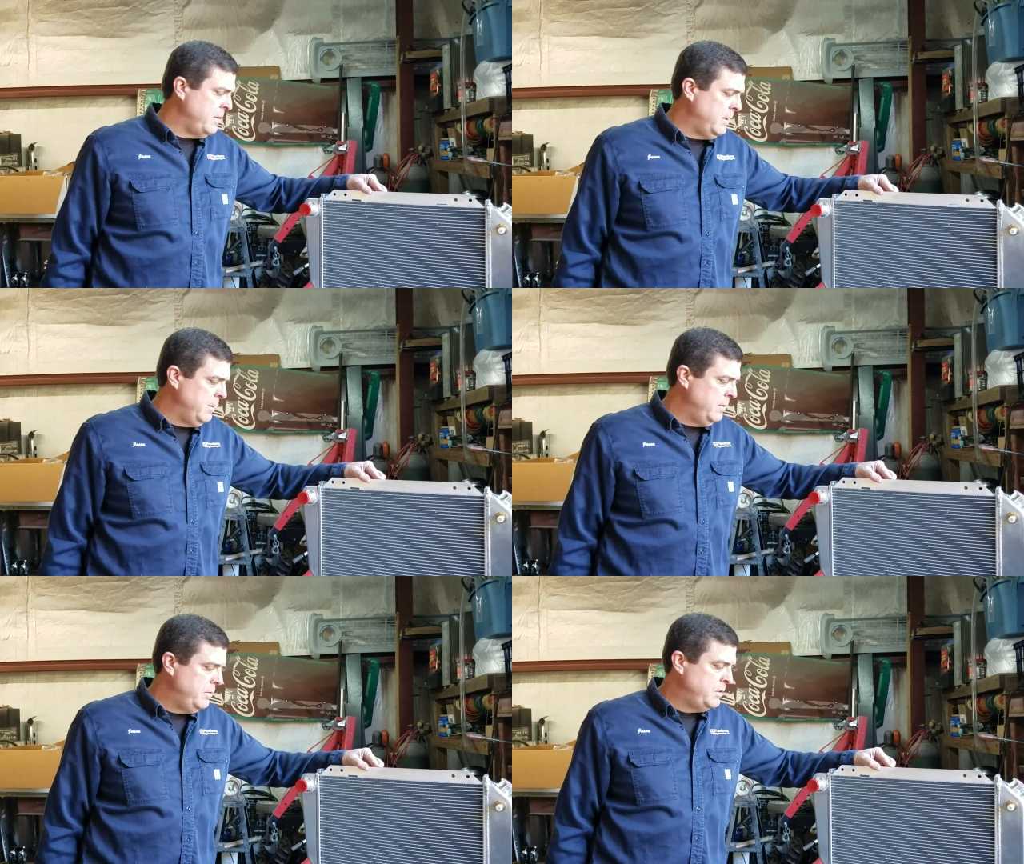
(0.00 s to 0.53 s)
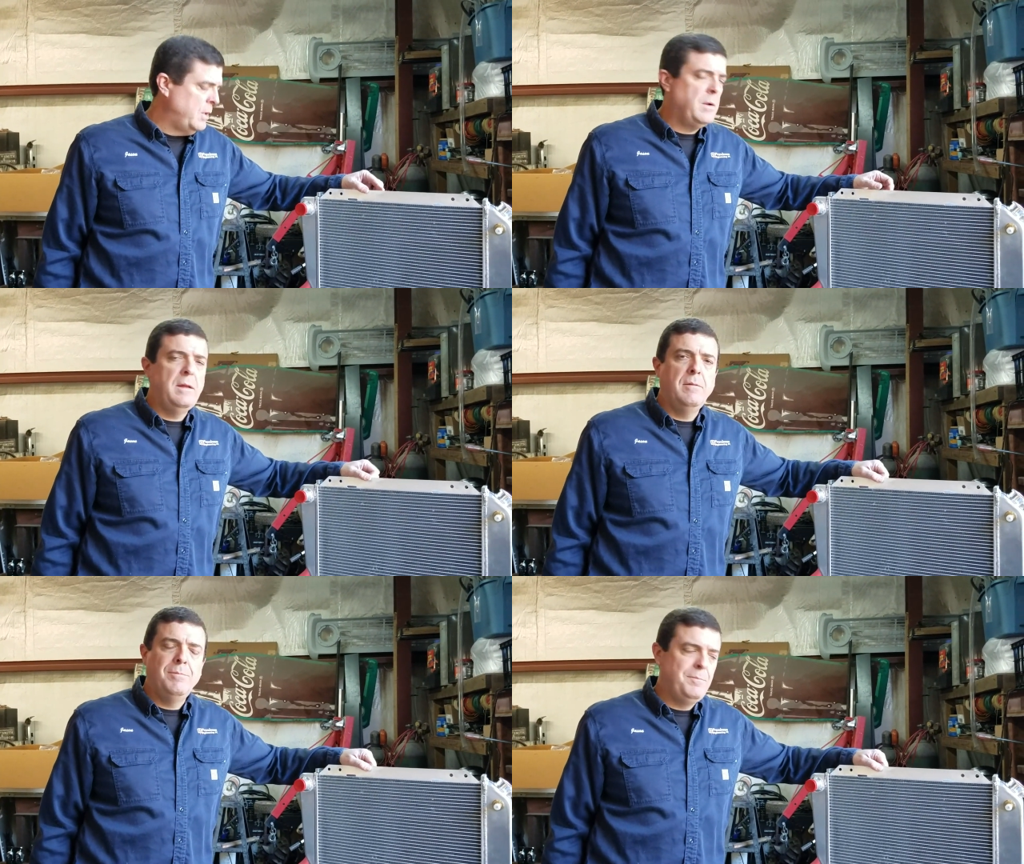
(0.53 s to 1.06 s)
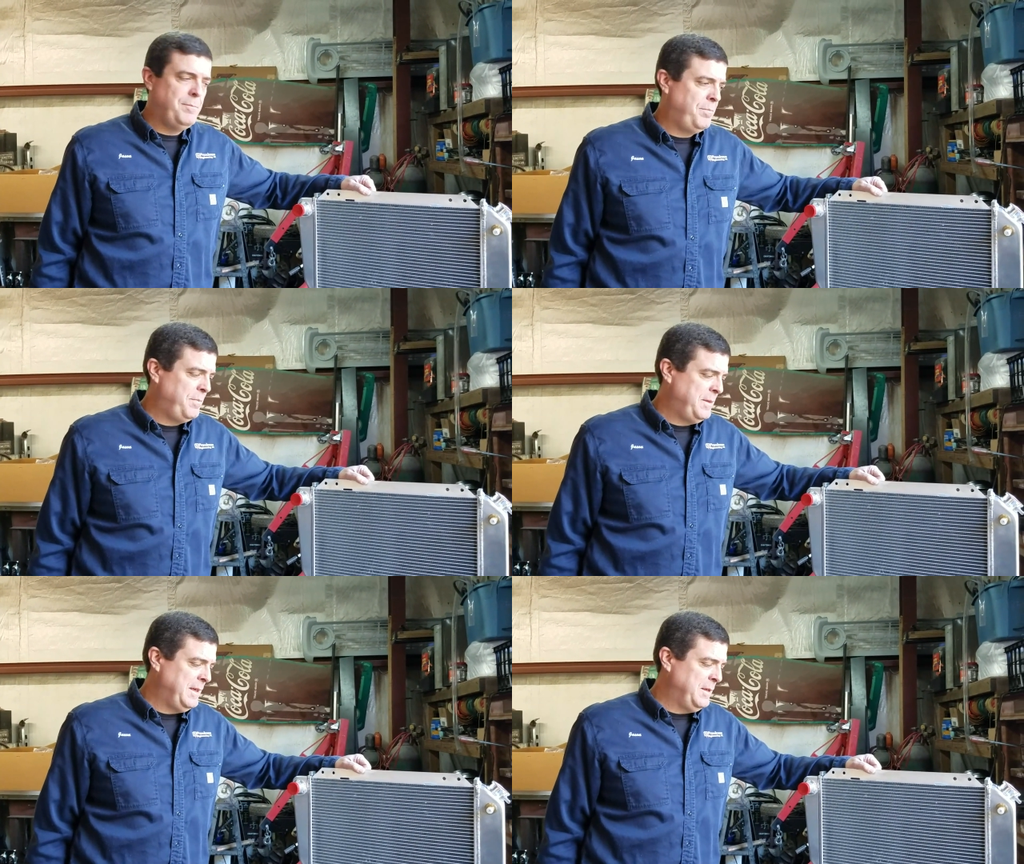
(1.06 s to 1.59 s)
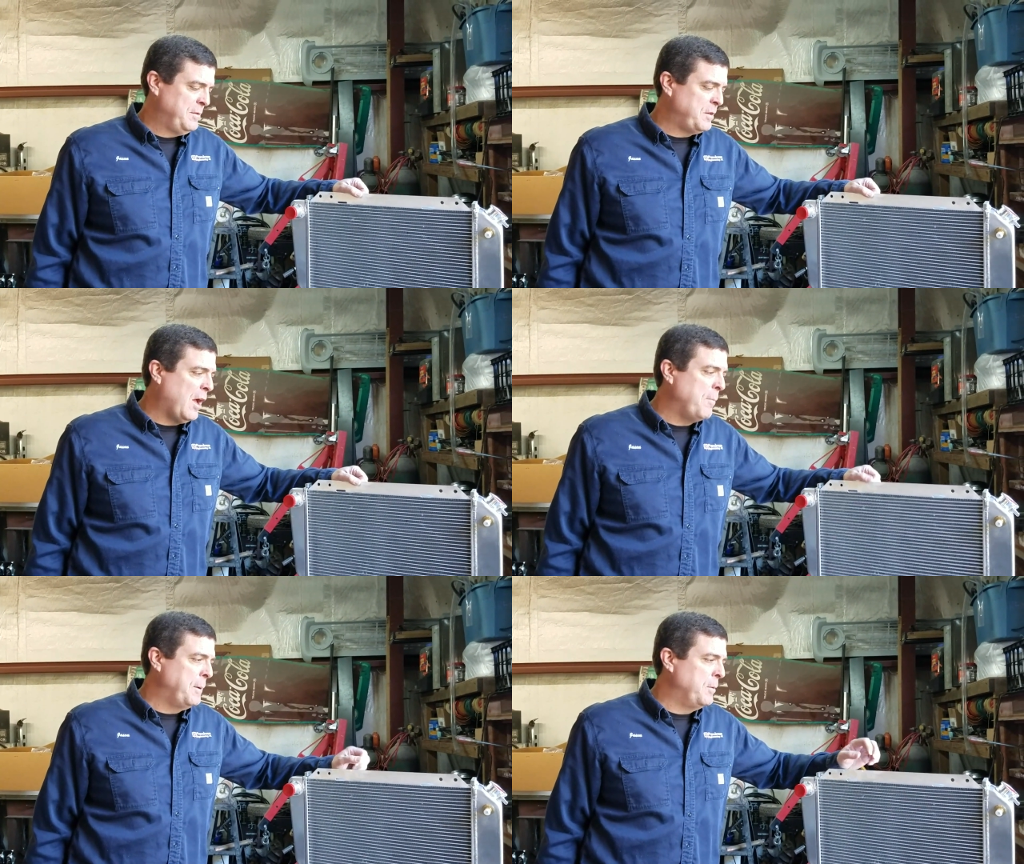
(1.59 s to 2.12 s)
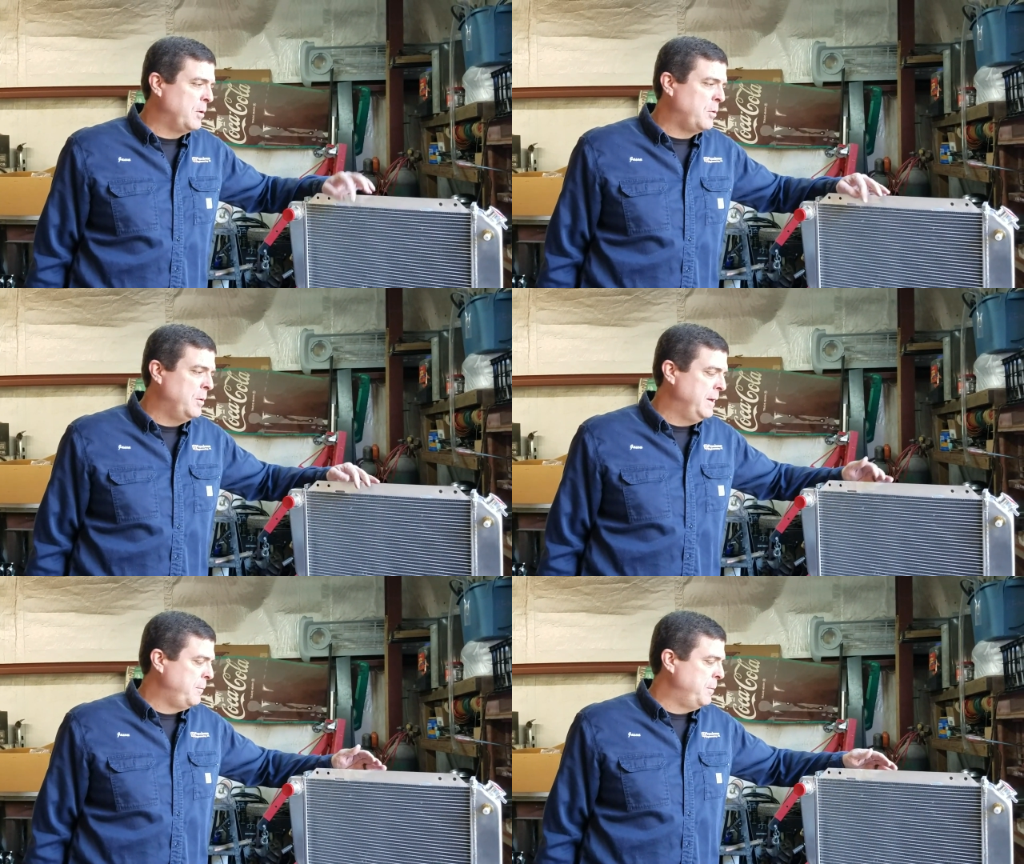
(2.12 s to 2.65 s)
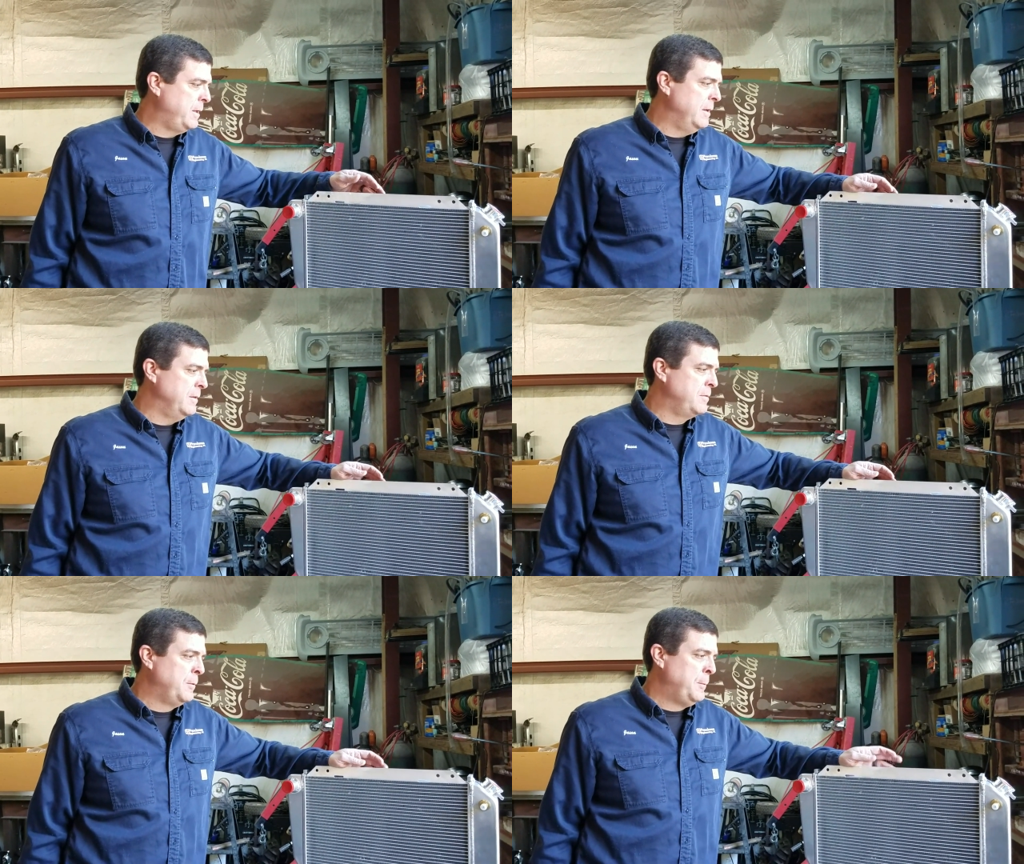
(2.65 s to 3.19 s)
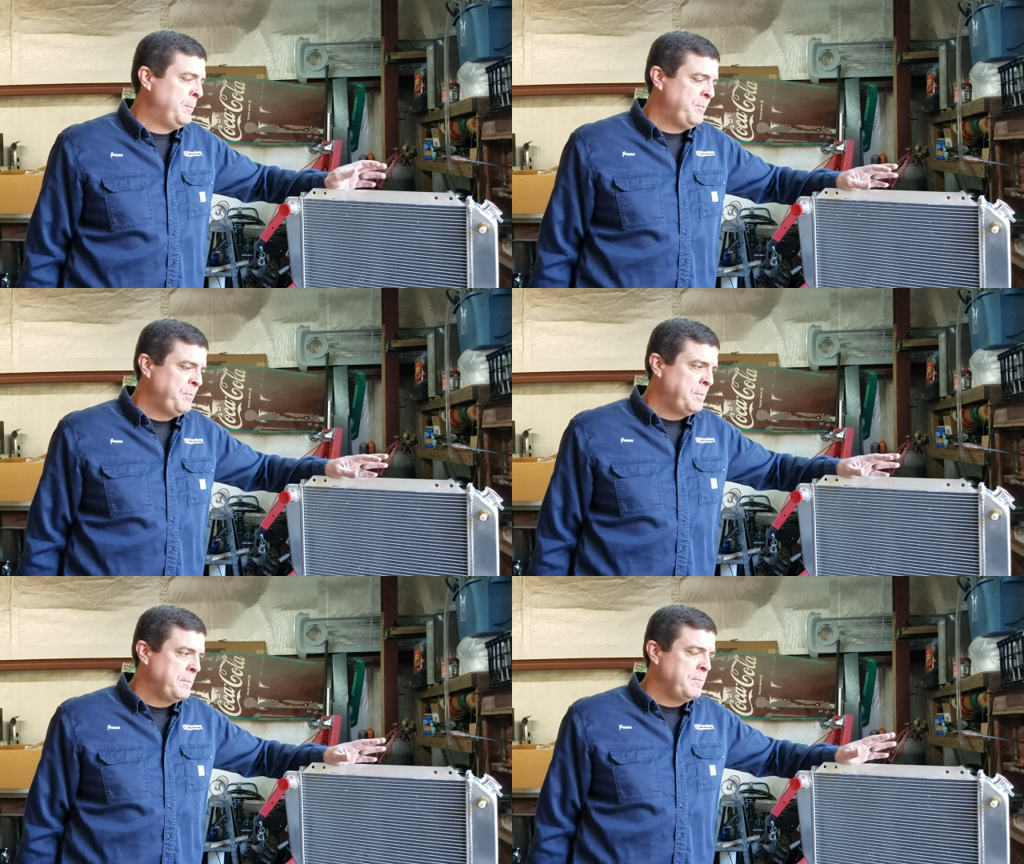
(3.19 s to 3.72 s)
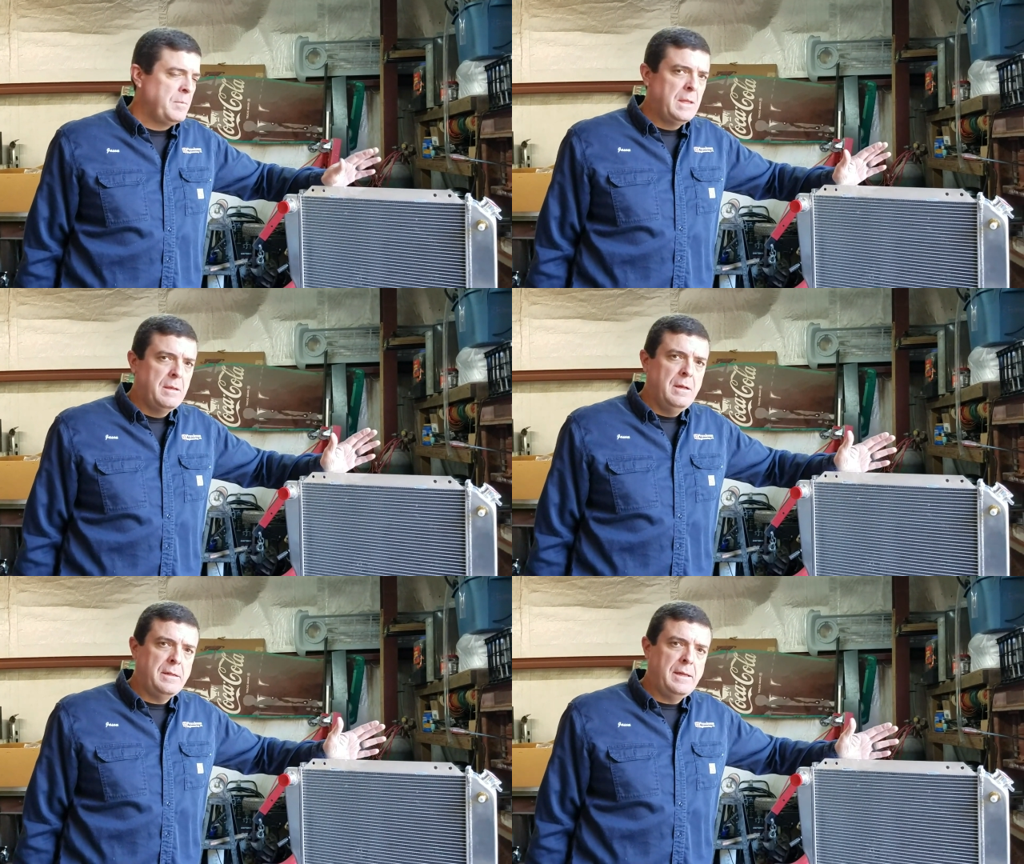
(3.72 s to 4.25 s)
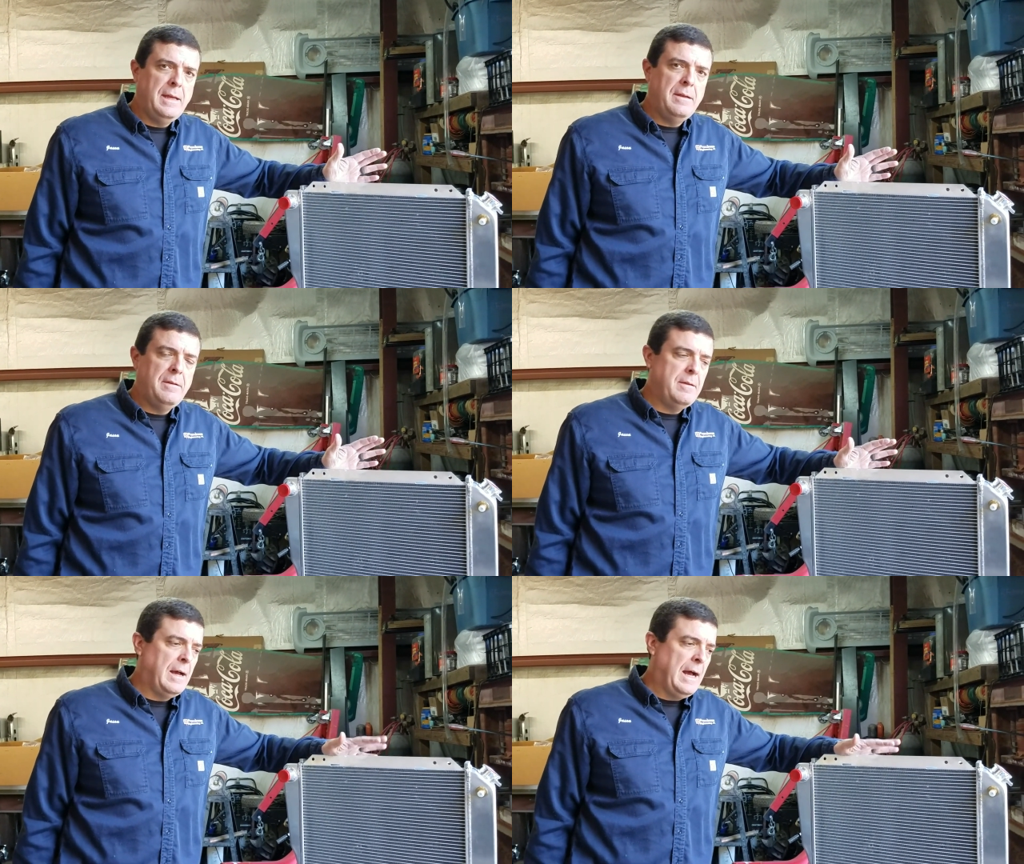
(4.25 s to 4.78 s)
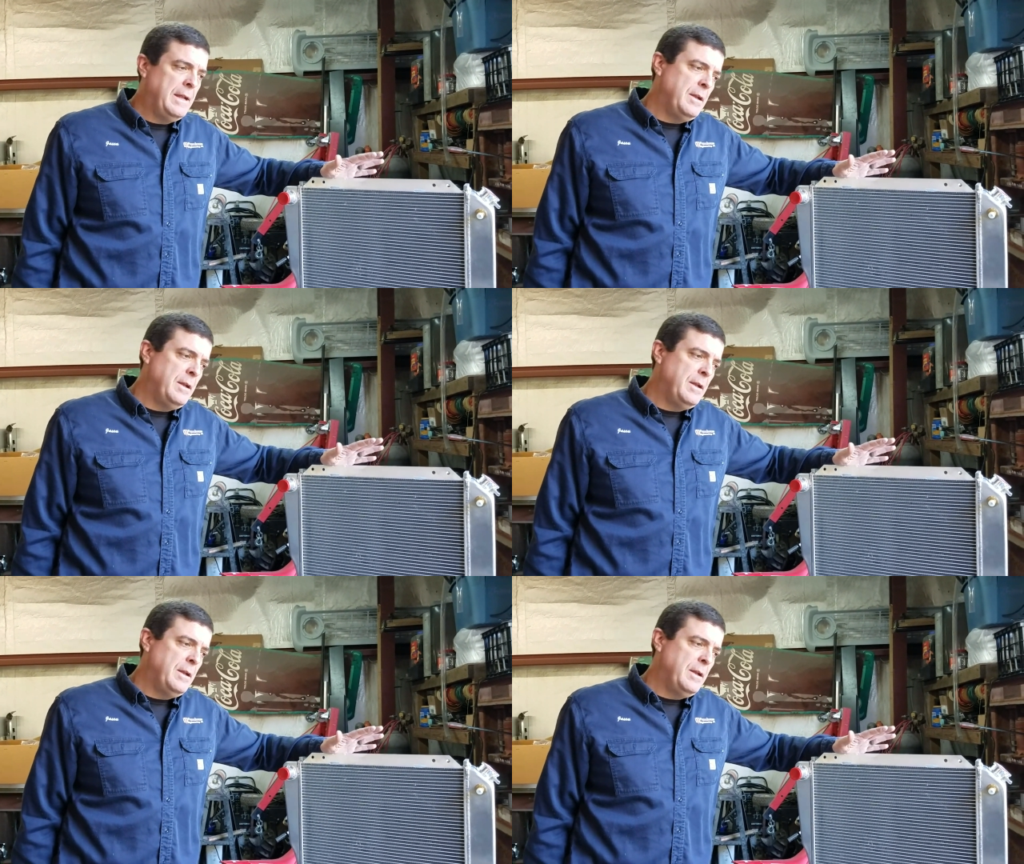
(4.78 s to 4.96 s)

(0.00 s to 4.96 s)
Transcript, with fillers: uh, Joni stopped me real quick because, again, I